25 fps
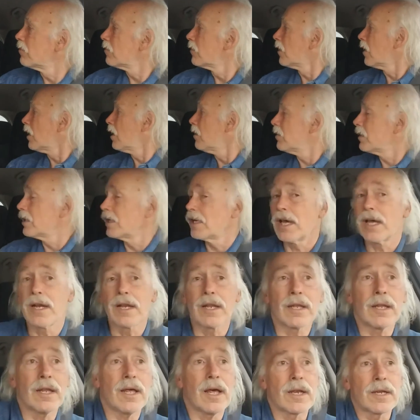probably not a
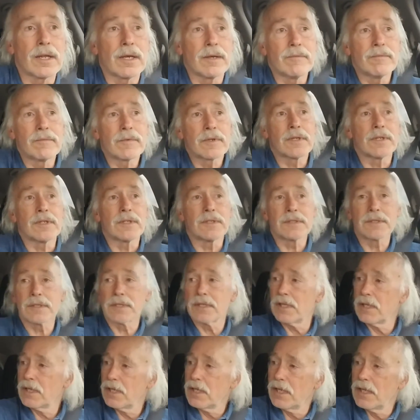lot of them, because,
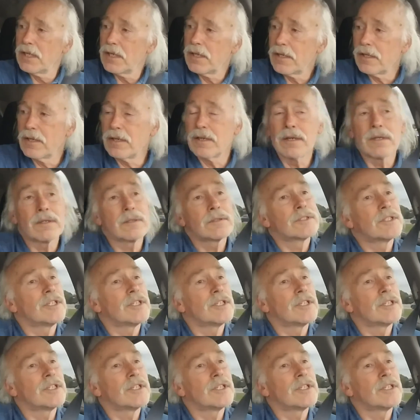you know,